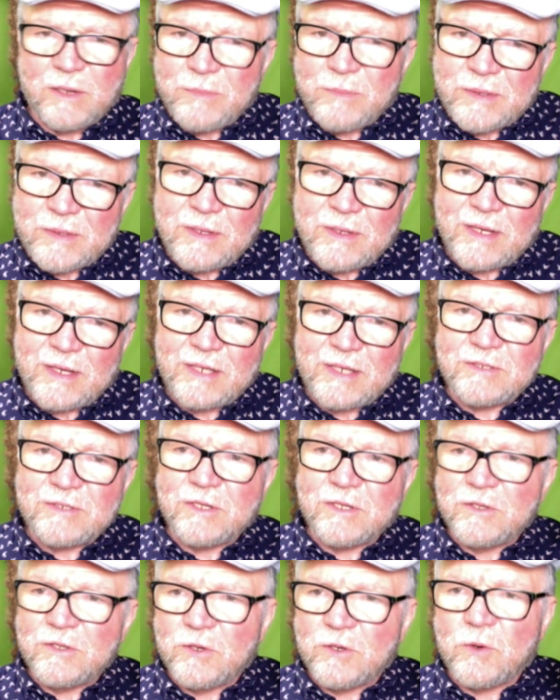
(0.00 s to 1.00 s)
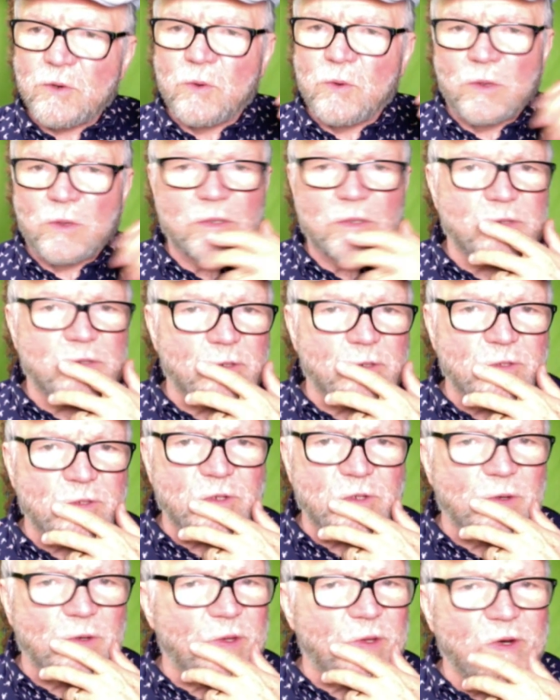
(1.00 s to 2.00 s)
but like I said, they're quartz, and
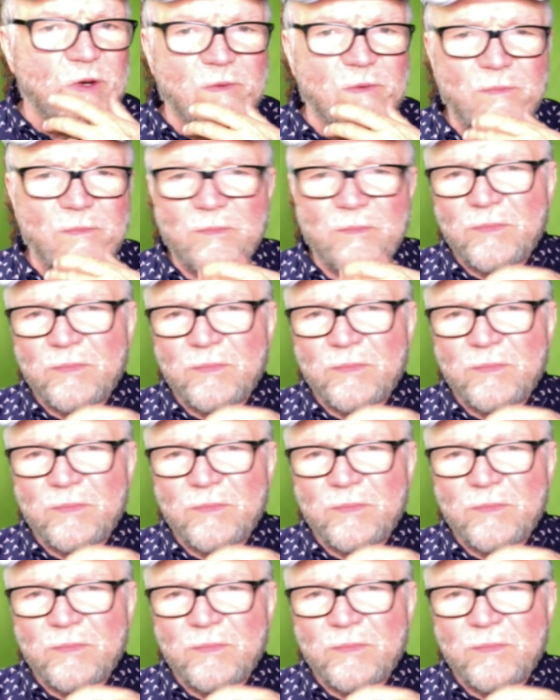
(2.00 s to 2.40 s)
so they're